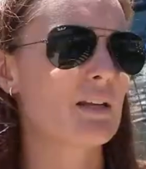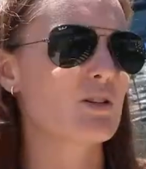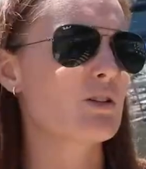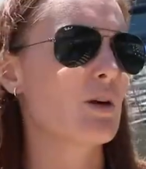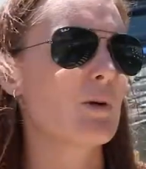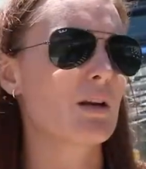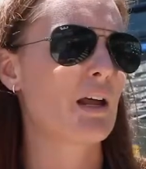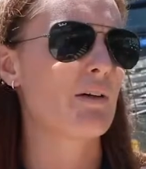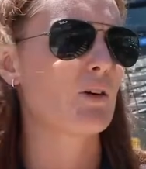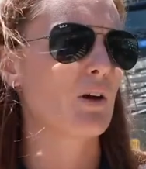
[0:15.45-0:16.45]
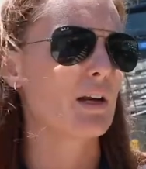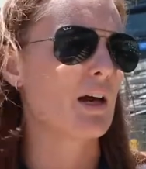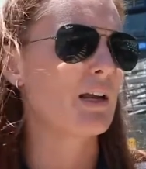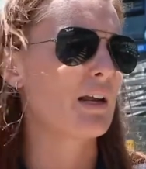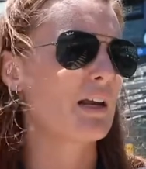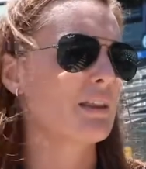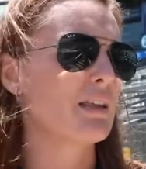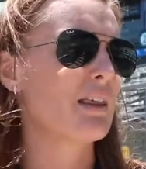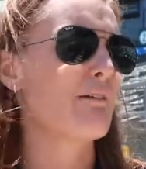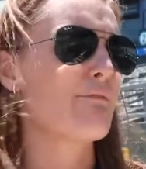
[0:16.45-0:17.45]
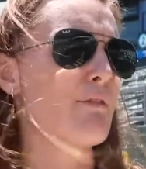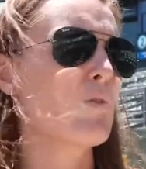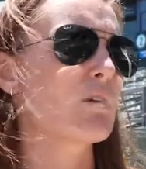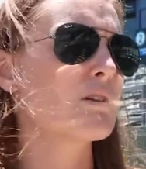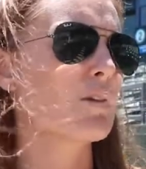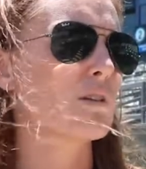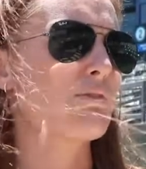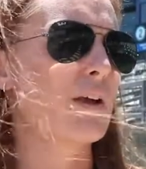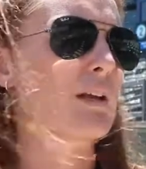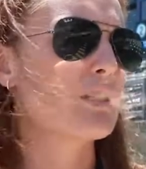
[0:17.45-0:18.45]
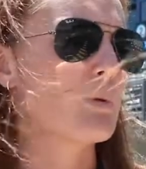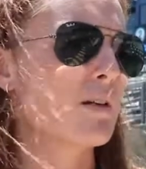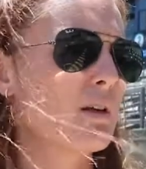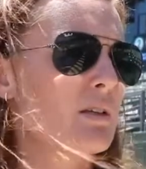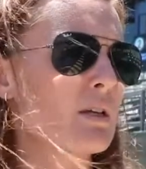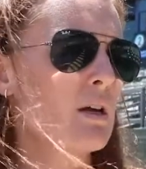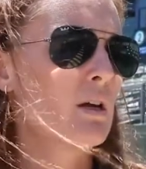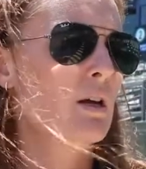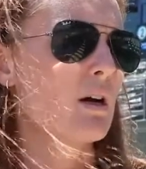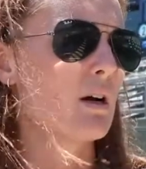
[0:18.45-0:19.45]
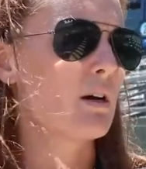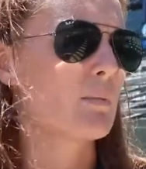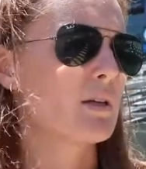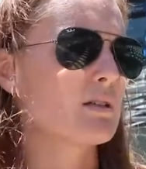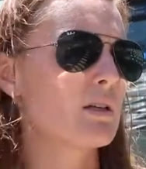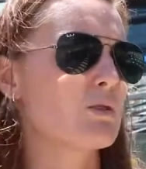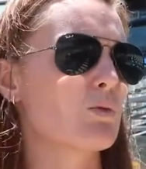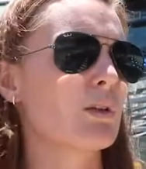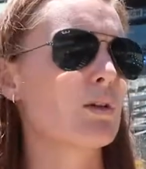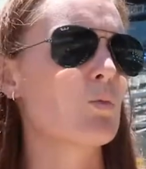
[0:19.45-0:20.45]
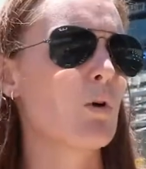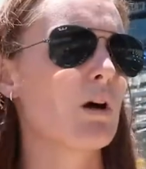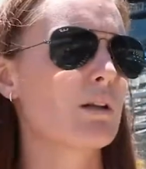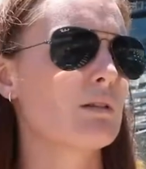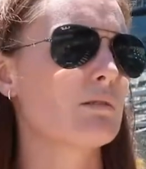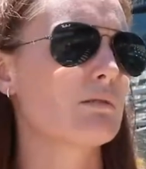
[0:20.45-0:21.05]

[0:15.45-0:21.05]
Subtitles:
and just come in and have a great night. And I think that focus on the fan experience is really what